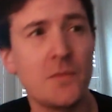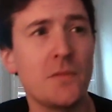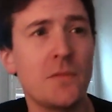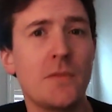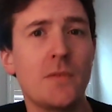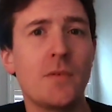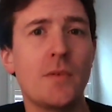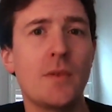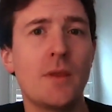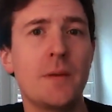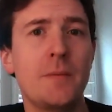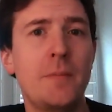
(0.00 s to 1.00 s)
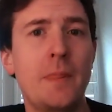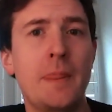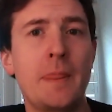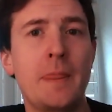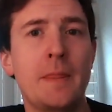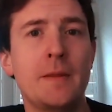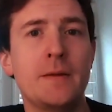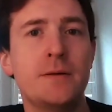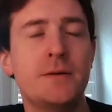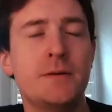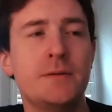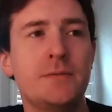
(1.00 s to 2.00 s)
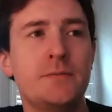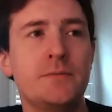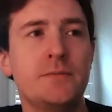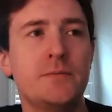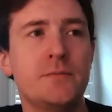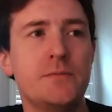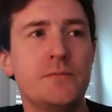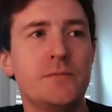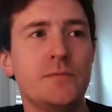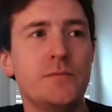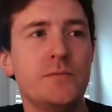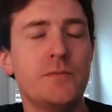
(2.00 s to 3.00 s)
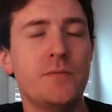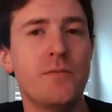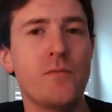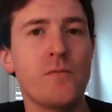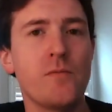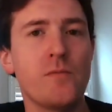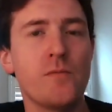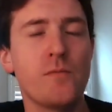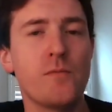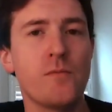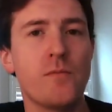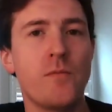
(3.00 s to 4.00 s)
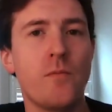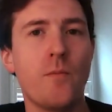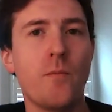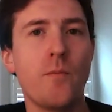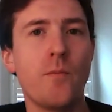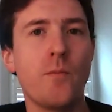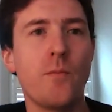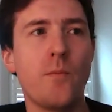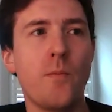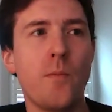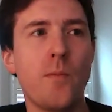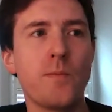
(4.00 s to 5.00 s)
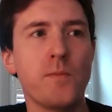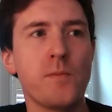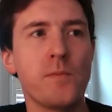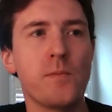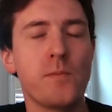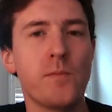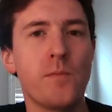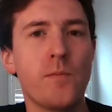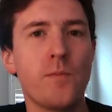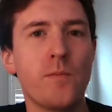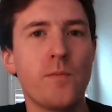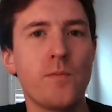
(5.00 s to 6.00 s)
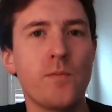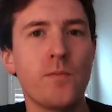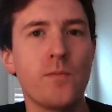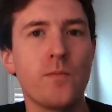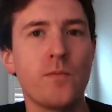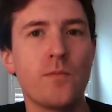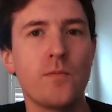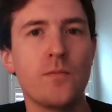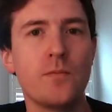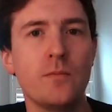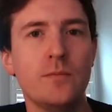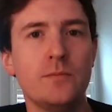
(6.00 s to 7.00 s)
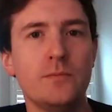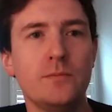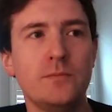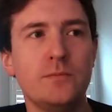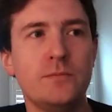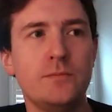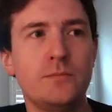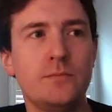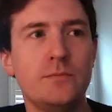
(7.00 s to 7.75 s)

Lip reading: [no speech]